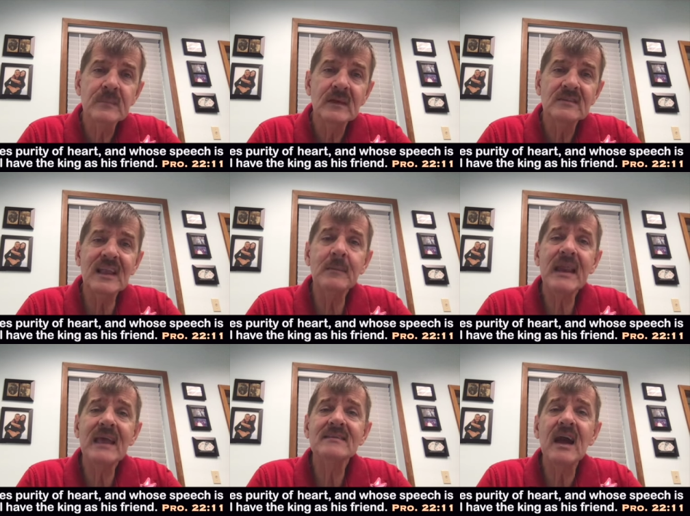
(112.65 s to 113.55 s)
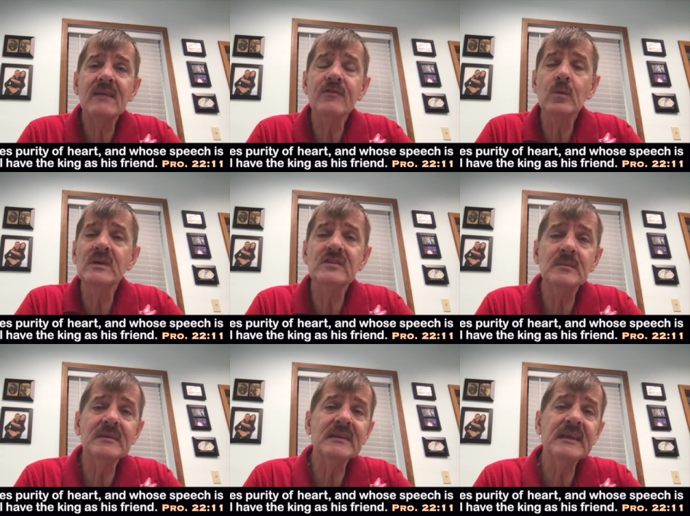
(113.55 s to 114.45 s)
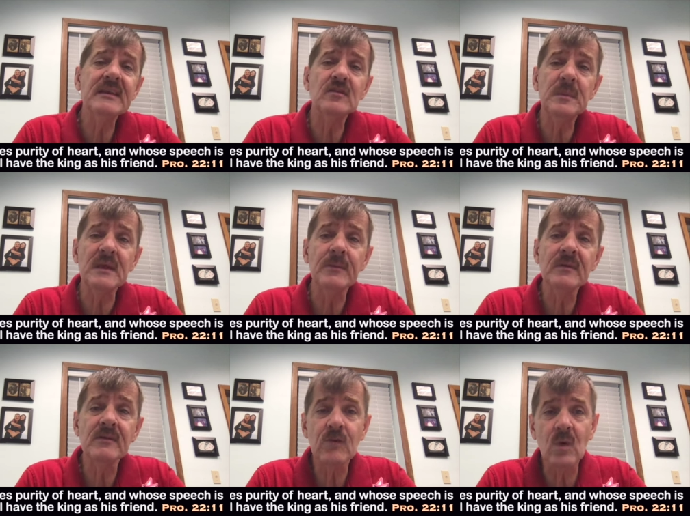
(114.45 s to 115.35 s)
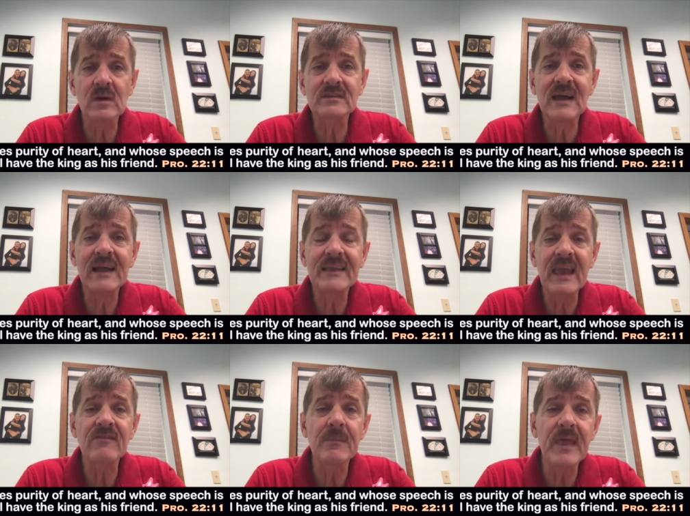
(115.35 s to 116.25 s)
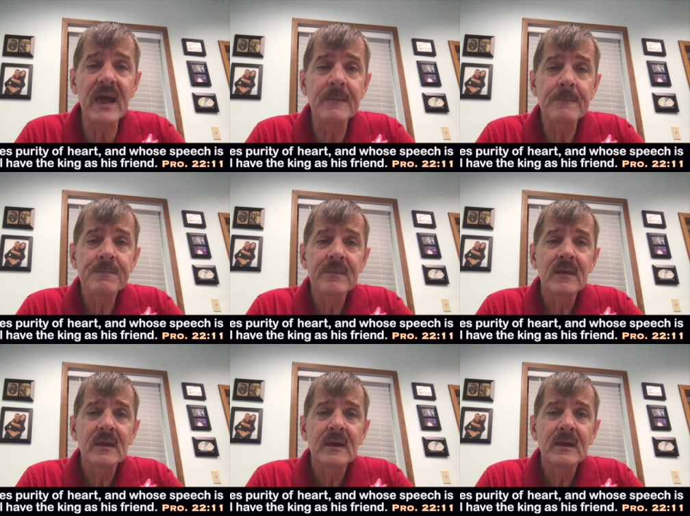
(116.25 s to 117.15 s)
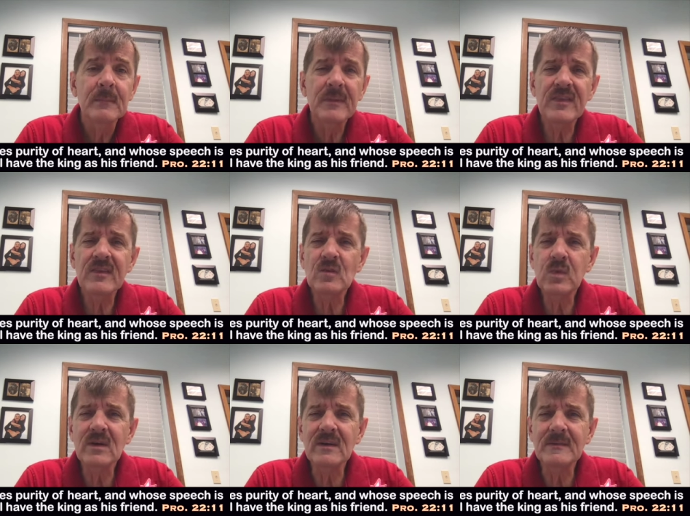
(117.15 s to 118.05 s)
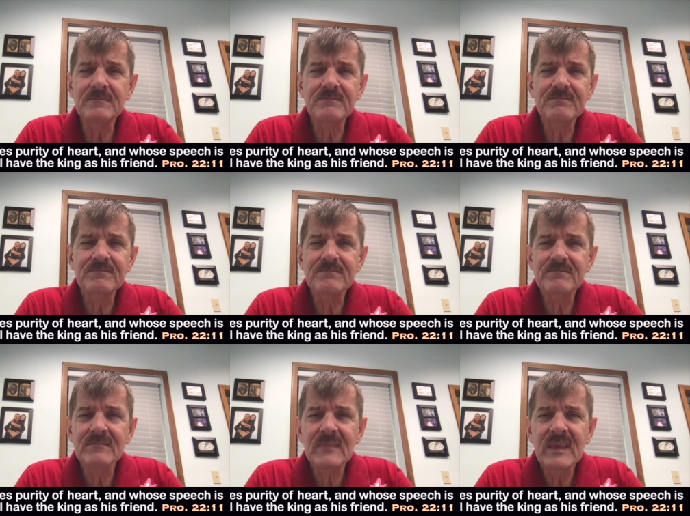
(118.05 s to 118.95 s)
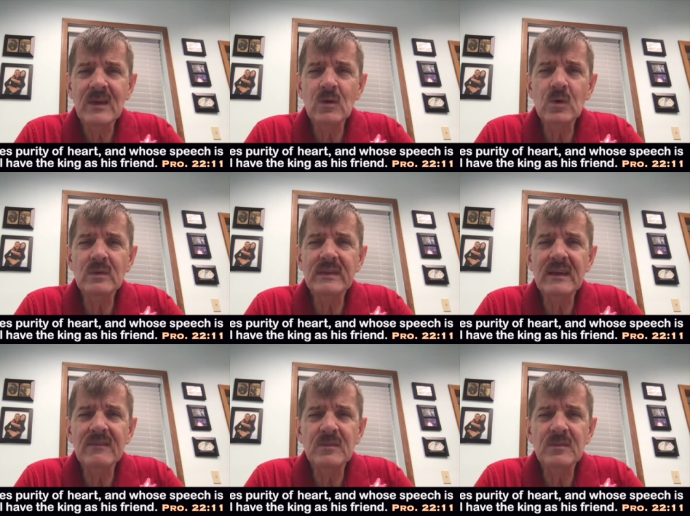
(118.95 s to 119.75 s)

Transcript: Solomon asked God for wisdom to lead his people, and of course, God gave him that. But this word, he who loves